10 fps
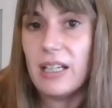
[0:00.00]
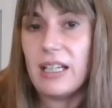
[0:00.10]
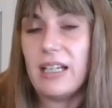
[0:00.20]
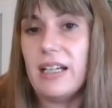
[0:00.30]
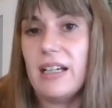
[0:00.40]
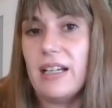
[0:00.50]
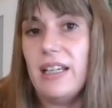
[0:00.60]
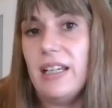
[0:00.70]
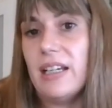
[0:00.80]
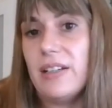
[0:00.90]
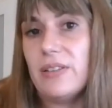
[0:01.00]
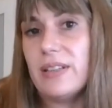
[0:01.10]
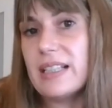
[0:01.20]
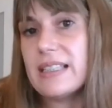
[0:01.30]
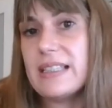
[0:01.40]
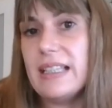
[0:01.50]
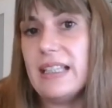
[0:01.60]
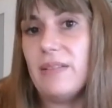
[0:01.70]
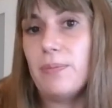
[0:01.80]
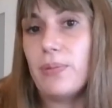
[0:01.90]
Here you can
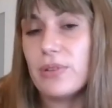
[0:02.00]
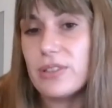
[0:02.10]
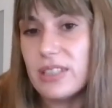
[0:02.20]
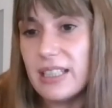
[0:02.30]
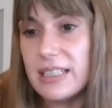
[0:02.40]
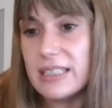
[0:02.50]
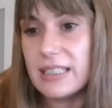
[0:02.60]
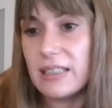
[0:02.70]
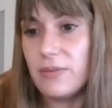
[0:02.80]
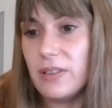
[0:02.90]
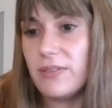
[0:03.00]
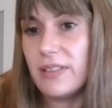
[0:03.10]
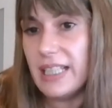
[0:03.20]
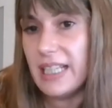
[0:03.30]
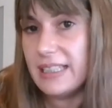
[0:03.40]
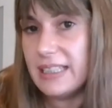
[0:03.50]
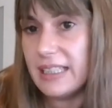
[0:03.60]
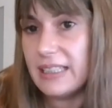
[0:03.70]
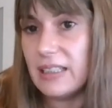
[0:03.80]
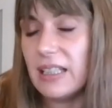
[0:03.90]
see posters that we've created.